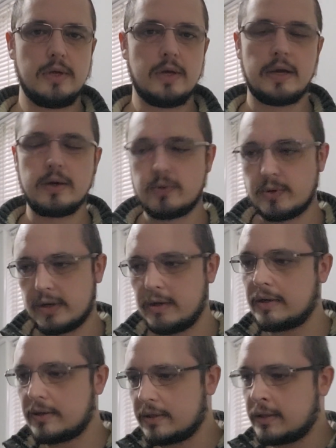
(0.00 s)

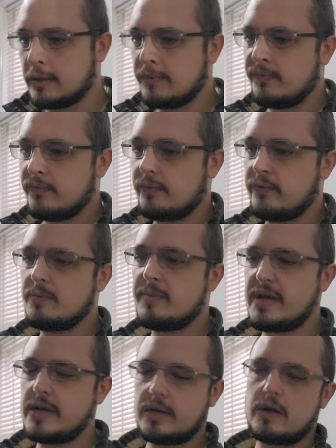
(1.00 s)
For
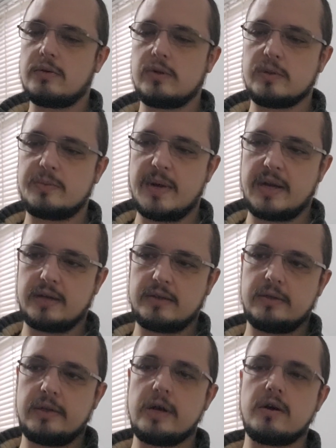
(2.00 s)
me, it goes back
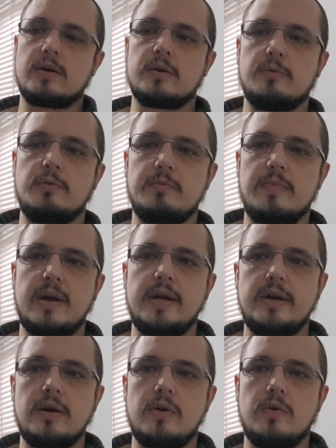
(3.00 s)
to the argument
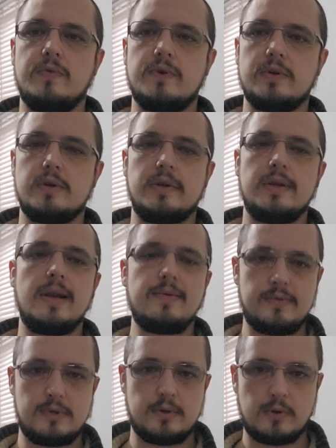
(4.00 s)
made over the
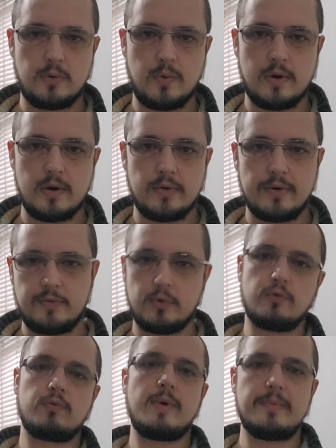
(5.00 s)
Leveson inquiry, if
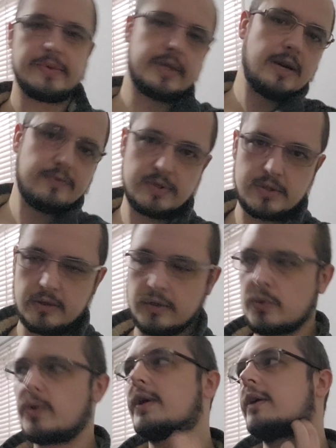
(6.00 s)
you remember the Leveson
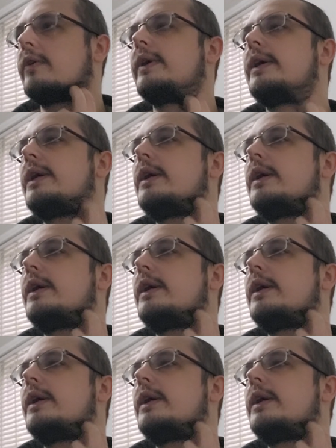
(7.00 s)
inquiry,